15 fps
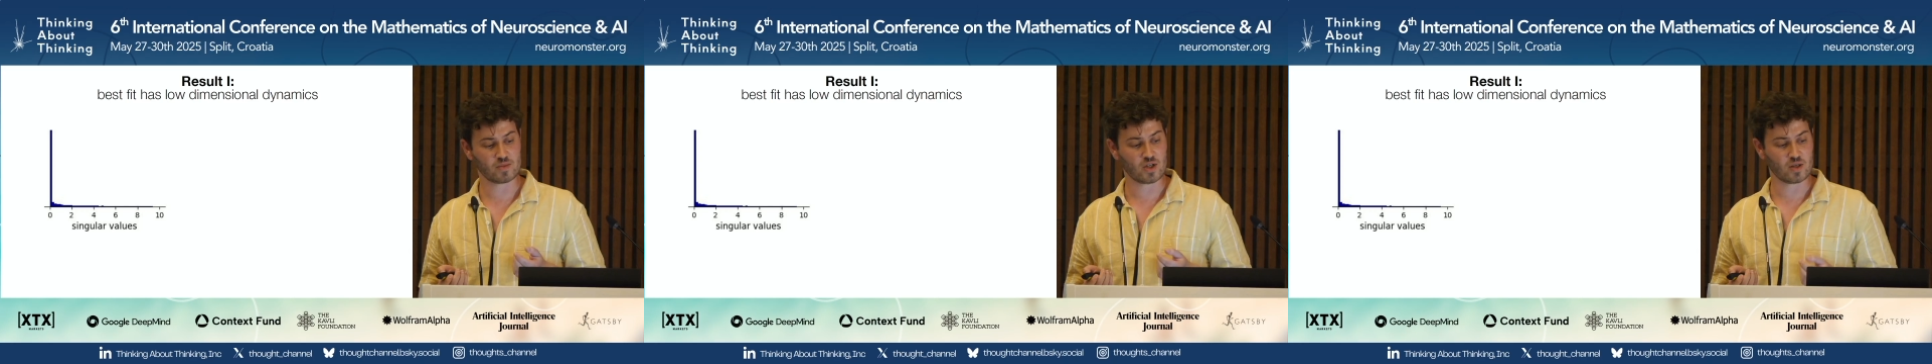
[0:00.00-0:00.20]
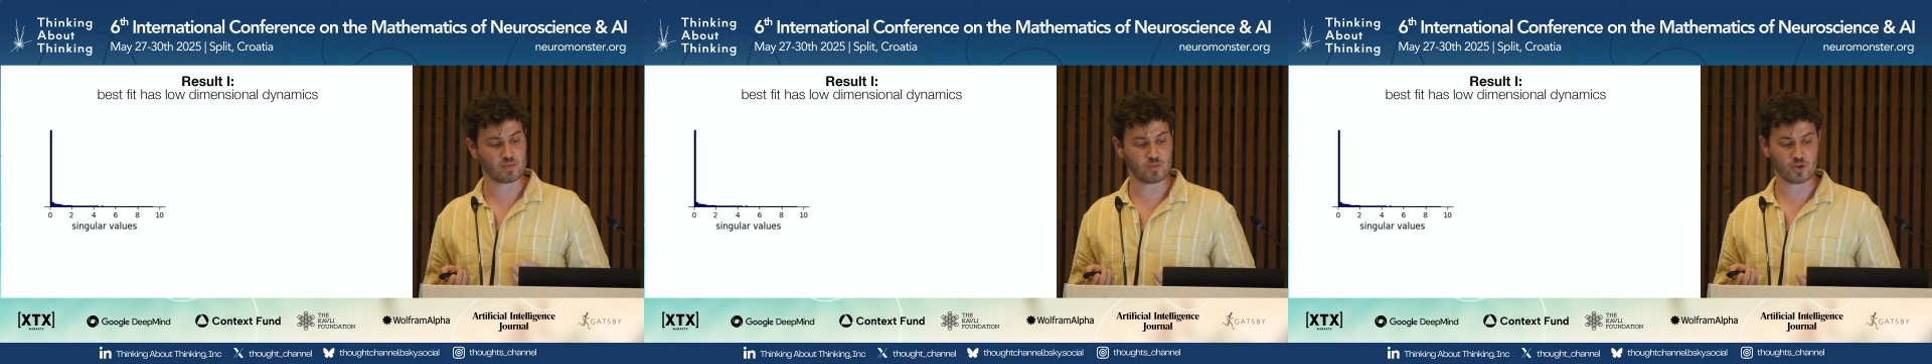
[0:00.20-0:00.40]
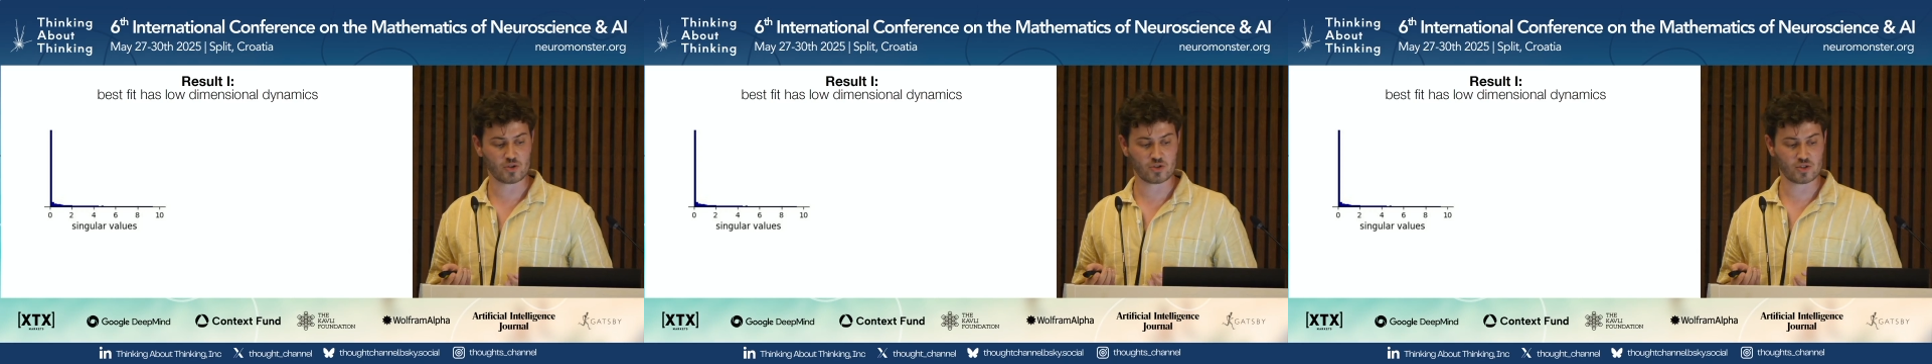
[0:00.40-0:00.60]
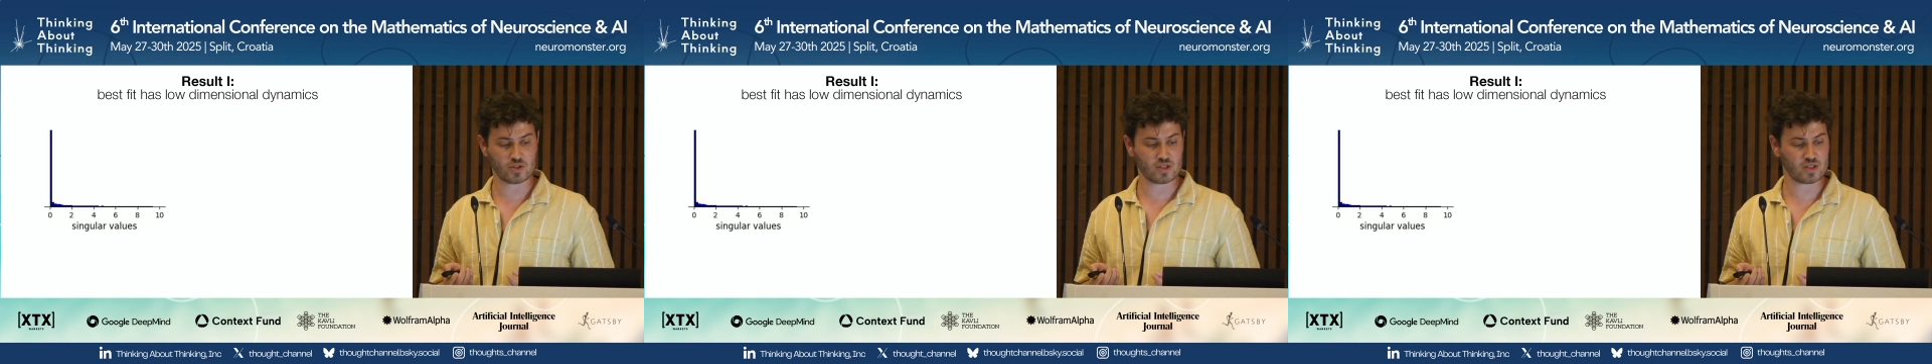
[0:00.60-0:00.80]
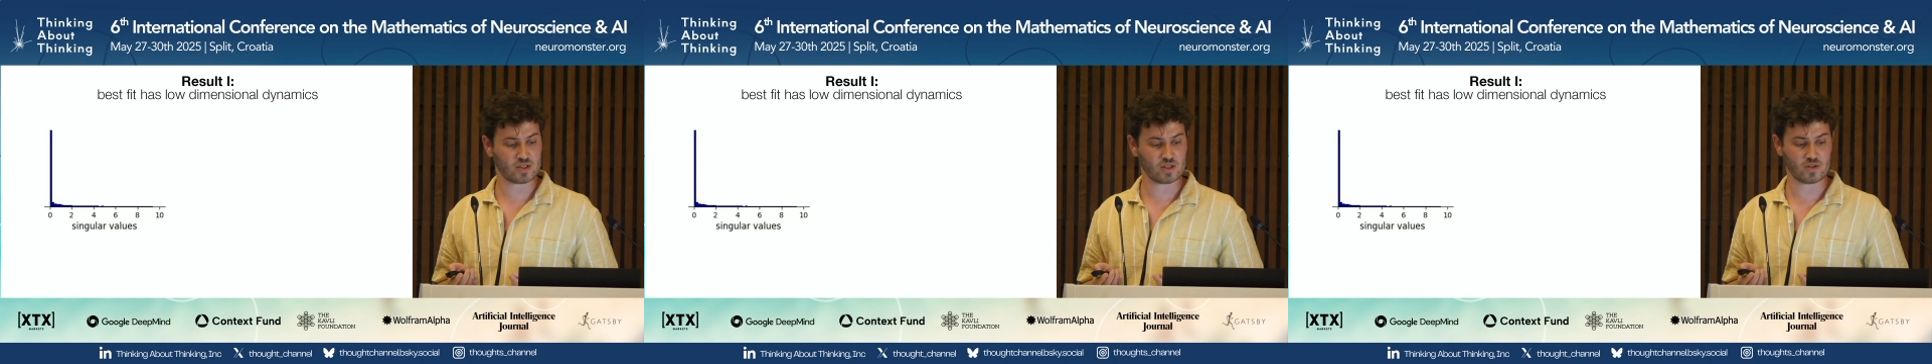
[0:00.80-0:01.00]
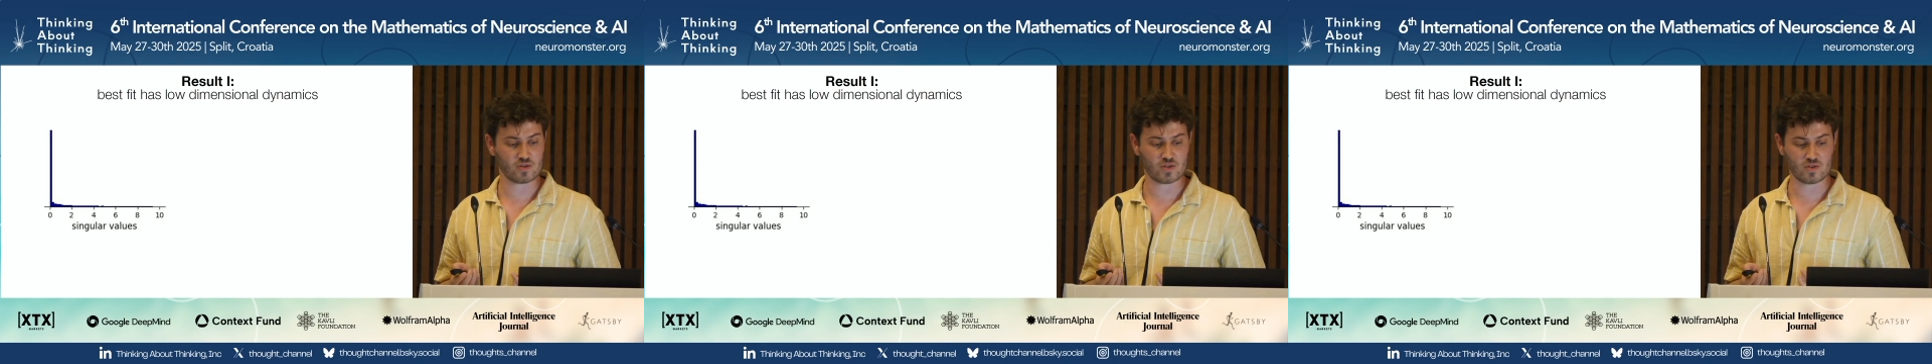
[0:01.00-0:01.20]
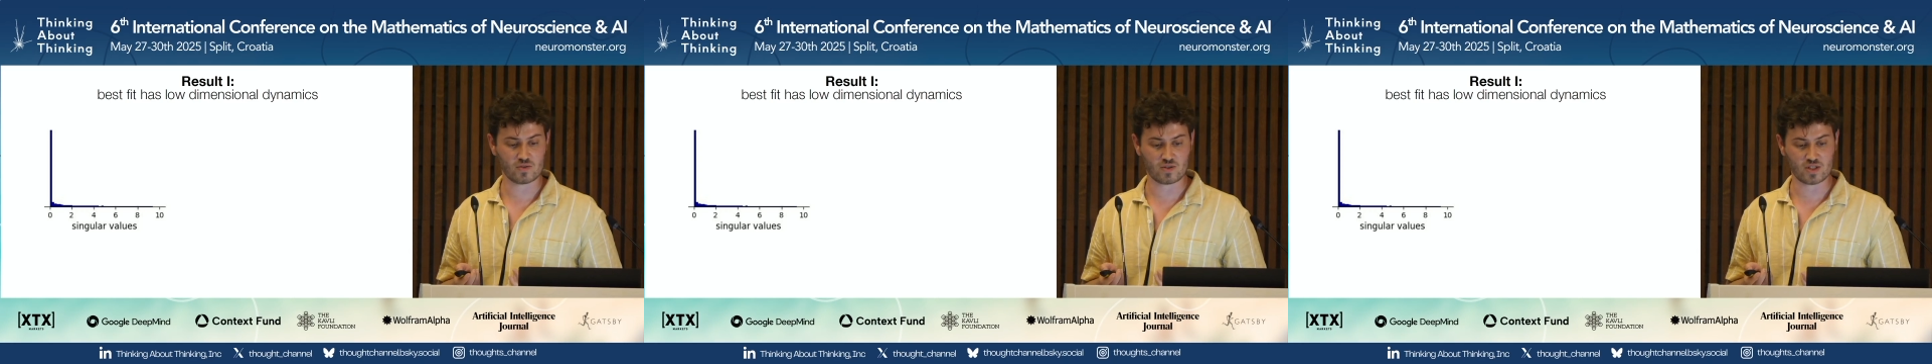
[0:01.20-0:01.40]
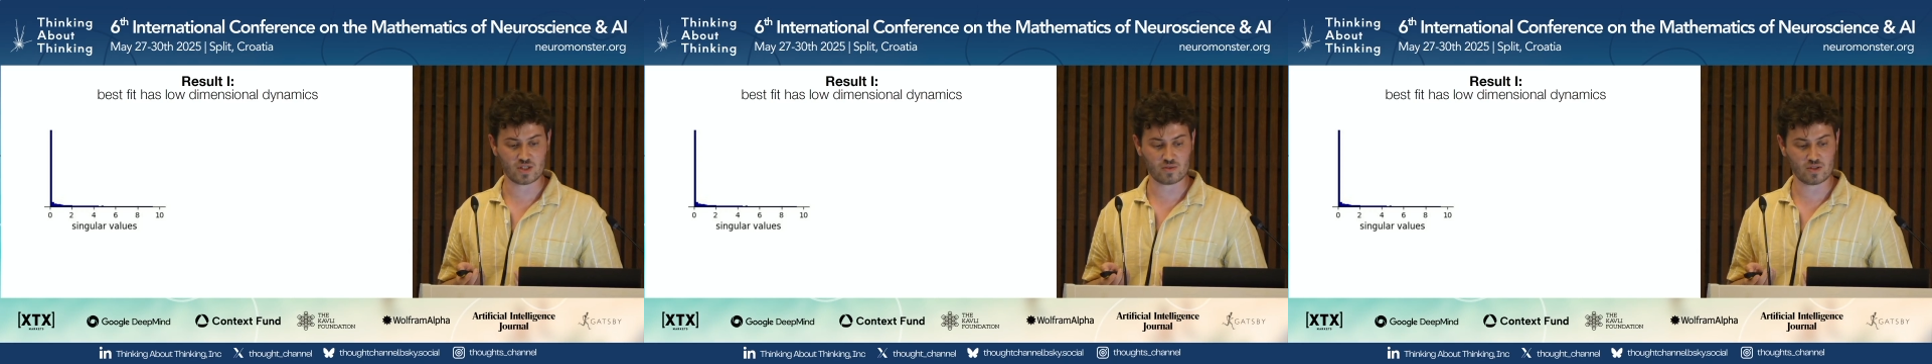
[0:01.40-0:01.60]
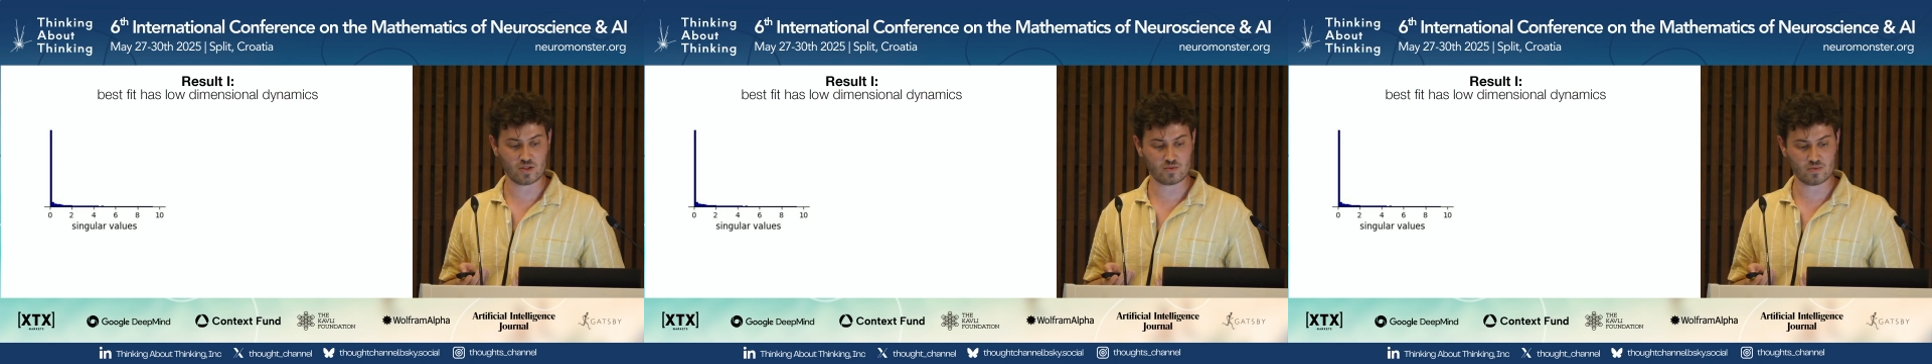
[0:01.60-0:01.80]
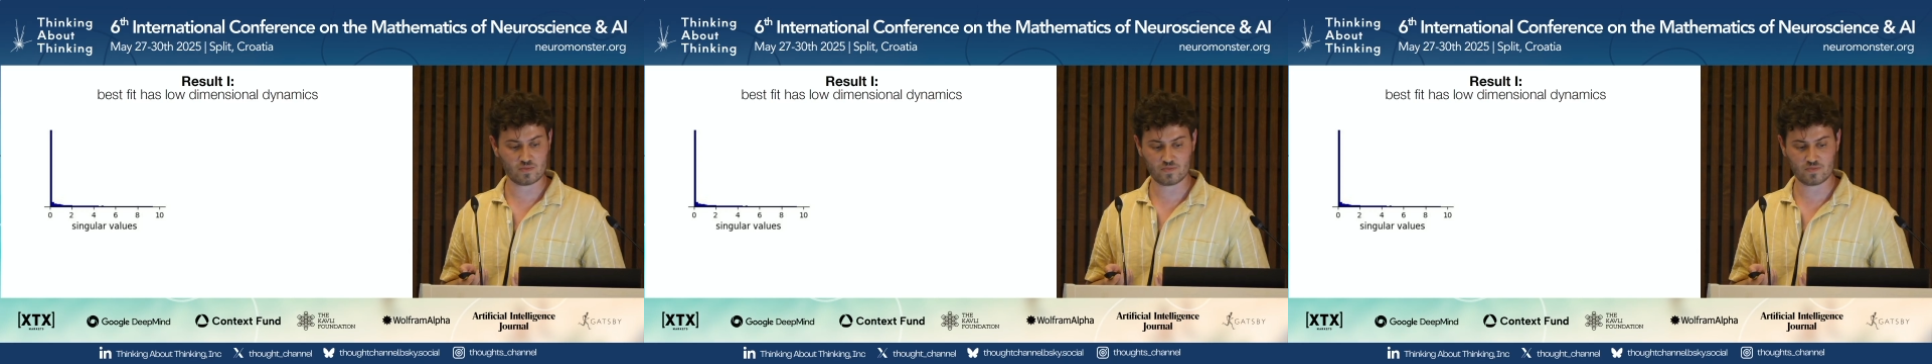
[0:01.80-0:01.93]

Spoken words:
got pushed close to 0.